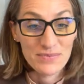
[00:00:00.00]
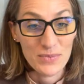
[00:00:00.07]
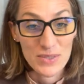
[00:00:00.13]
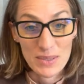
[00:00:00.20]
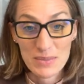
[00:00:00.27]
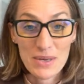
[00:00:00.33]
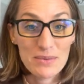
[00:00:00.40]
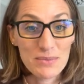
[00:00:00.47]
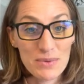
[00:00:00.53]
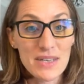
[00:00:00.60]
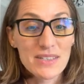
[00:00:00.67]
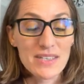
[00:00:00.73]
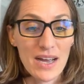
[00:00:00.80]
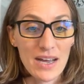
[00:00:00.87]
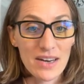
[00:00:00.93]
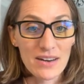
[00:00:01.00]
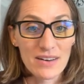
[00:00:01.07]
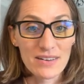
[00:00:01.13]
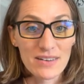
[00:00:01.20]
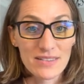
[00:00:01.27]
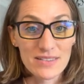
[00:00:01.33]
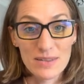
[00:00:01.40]
sometimes we get
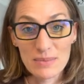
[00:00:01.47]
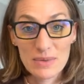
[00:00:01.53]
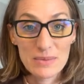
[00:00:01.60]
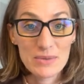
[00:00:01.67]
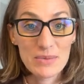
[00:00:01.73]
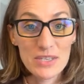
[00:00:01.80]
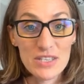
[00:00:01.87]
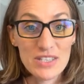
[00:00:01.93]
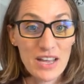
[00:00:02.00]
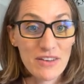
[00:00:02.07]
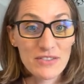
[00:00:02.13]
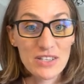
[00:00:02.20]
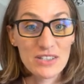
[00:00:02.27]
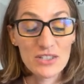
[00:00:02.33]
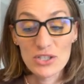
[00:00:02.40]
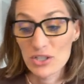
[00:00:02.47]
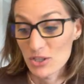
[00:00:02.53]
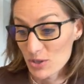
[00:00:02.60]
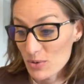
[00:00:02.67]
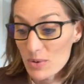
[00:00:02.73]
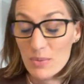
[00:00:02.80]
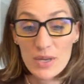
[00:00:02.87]
tired and sometimes we just have to
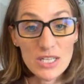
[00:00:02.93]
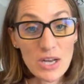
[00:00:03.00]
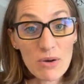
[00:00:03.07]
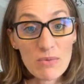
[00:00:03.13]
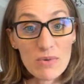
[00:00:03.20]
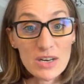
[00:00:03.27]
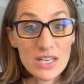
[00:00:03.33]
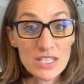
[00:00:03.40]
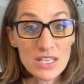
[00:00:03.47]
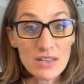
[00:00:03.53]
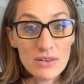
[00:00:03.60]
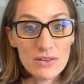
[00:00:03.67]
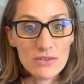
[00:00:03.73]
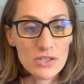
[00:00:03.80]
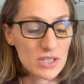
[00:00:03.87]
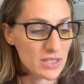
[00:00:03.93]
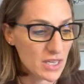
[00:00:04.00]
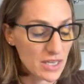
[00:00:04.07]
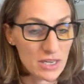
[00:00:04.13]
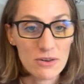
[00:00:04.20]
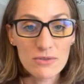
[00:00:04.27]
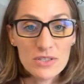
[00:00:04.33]
do what we don't want to do, just
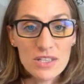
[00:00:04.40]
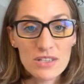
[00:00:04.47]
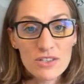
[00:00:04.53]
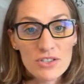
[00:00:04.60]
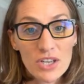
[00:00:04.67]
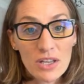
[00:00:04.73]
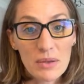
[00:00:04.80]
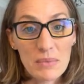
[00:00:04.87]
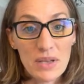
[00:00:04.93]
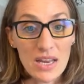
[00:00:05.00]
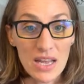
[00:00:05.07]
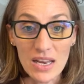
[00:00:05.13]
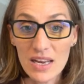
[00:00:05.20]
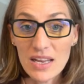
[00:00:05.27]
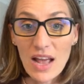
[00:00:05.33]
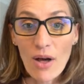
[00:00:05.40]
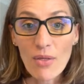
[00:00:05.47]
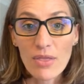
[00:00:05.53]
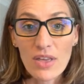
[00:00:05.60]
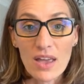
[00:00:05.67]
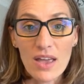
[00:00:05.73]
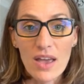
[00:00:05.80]
like going to the gym and eating
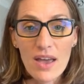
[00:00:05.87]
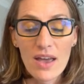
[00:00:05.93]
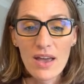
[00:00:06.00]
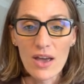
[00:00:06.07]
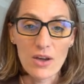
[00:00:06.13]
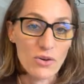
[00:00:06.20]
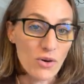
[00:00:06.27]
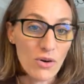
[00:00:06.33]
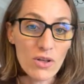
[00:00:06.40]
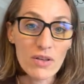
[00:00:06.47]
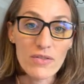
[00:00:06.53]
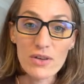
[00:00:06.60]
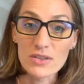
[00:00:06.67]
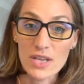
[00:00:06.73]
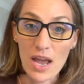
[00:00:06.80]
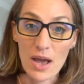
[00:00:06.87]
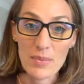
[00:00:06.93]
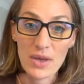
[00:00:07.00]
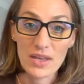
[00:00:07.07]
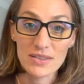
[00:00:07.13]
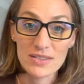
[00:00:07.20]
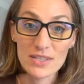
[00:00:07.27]
healthy and all of those
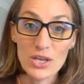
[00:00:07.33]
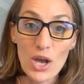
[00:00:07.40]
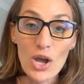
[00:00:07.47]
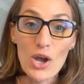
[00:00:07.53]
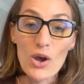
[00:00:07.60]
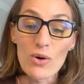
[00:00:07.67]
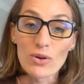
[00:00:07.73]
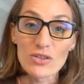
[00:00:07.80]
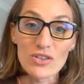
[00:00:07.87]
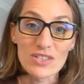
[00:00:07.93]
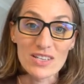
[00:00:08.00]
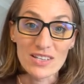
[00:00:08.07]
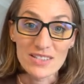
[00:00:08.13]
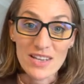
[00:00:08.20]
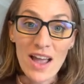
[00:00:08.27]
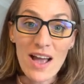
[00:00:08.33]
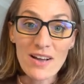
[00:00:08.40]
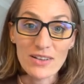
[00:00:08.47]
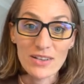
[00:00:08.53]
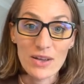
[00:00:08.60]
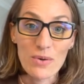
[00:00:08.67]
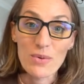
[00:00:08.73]
habits, which is
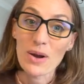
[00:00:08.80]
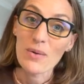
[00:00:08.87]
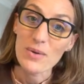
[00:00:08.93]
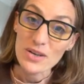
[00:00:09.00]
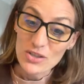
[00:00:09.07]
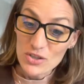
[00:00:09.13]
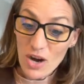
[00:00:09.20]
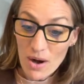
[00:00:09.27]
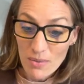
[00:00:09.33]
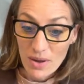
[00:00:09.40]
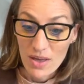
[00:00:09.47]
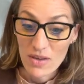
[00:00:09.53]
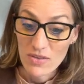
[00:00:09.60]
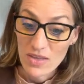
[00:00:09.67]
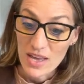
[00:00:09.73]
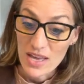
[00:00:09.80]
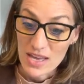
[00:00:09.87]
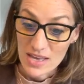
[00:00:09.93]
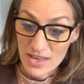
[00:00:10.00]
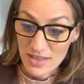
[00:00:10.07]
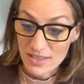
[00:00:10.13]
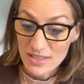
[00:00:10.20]
exactly what I want to start with
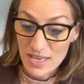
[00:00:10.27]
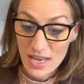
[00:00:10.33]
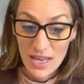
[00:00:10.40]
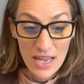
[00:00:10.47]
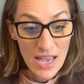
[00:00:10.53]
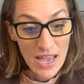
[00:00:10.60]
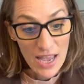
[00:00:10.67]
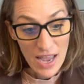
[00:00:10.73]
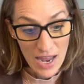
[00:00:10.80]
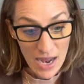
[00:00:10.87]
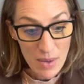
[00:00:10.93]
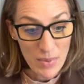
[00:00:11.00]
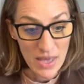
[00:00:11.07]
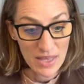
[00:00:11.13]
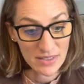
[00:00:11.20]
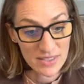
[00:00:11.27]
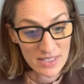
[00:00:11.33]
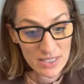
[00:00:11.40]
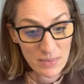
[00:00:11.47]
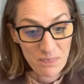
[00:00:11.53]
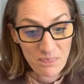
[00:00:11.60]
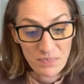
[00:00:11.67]
is habits.